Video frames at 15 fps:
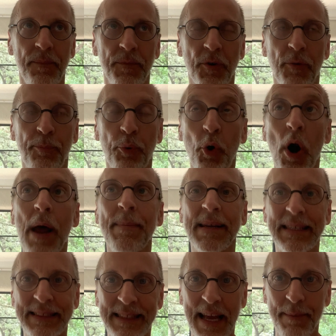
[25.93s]
sort of prime
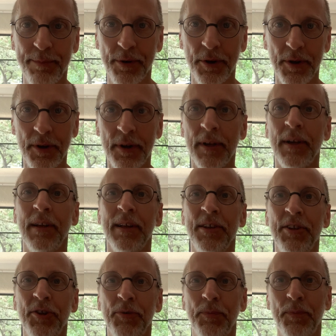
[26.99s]
example,
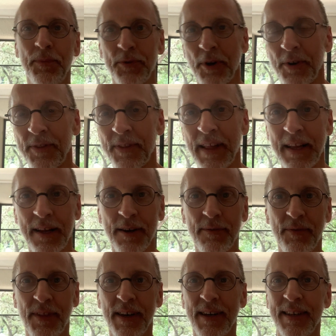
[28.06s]
you sort of think
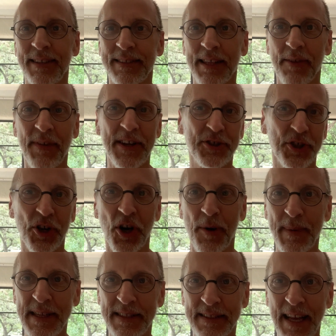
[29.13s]
of the Salvation
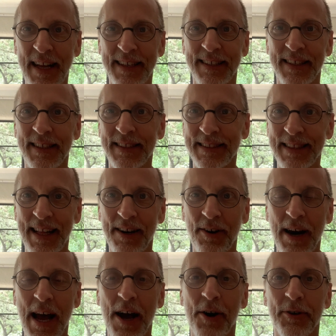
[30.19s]
Army Santas that
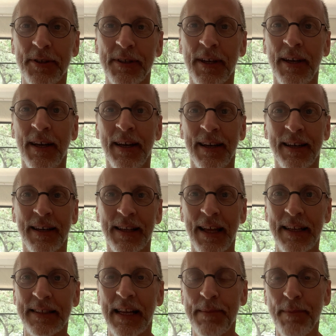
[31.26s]
are out
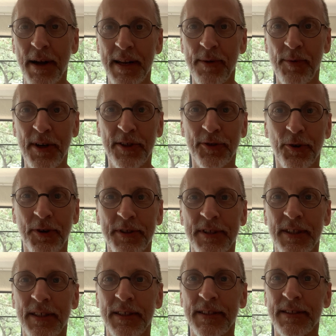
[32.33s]
collecting money
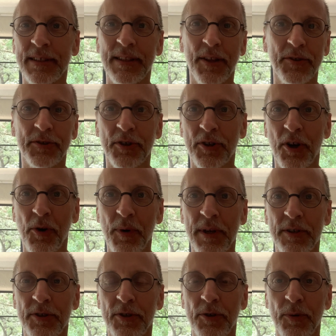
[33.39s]
resources, and those are
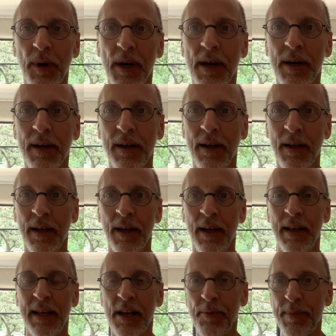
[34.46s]
going to
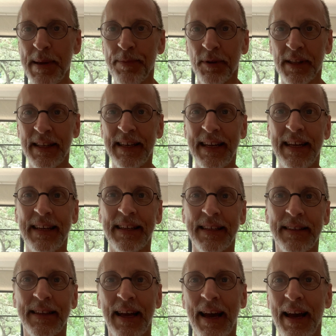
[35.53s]
people in need
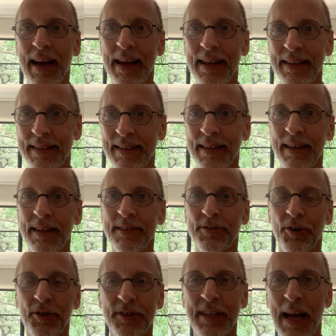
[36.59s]
at
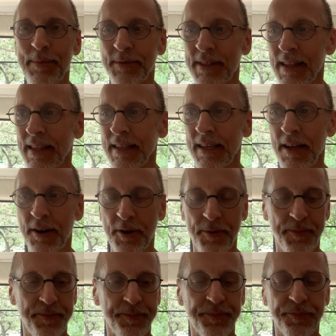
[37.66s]
certain times of the
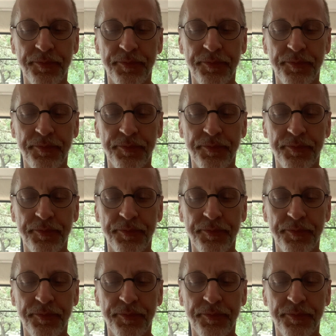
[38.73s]
year.